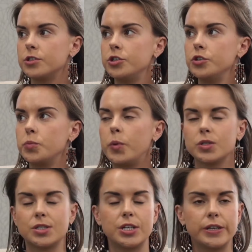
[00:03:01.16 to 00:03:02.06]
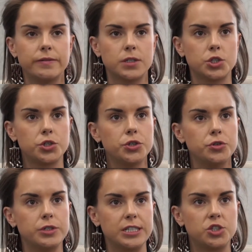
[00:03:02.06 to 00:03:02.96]
huge positives
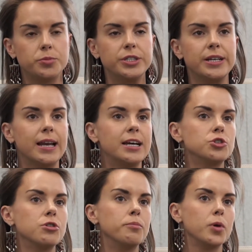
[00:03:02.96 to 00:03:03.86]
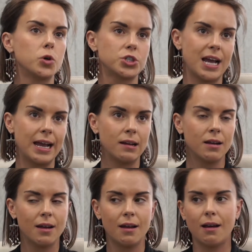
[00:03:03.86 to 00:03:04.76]
to distributed ledger and blockchain
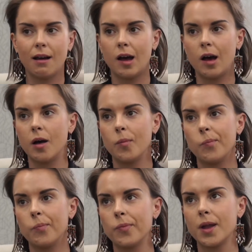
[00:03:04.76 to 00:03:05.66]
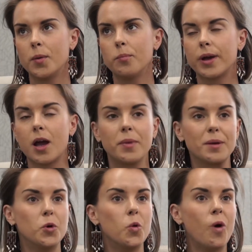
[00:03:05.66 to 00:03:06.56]

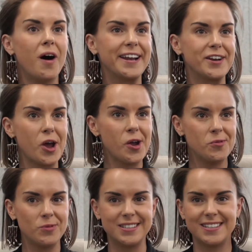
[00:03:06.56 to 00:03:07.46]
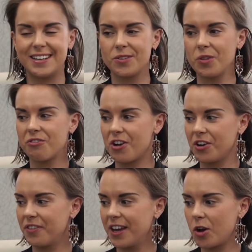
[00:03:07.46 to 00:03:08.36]
becoming more wide known. We see it on the front
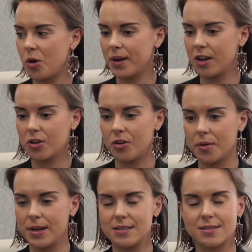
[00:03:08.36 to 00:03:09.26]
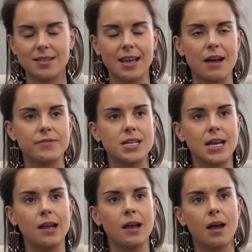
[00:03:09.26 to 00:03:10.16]
of the Economist and the
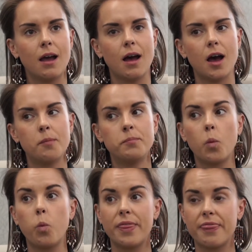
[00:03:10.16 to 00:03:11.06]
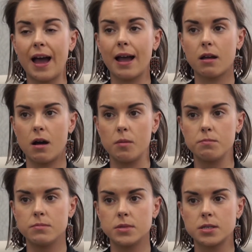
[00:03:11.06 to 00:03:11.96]
FT, but with that
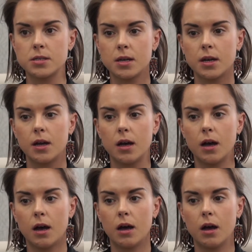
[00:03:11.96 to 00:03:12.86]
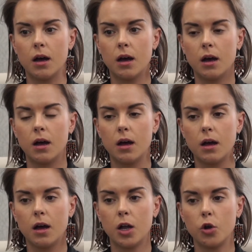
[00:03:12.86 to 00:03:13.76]
comes a
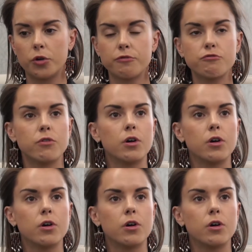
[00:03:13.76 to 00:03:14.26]
lot of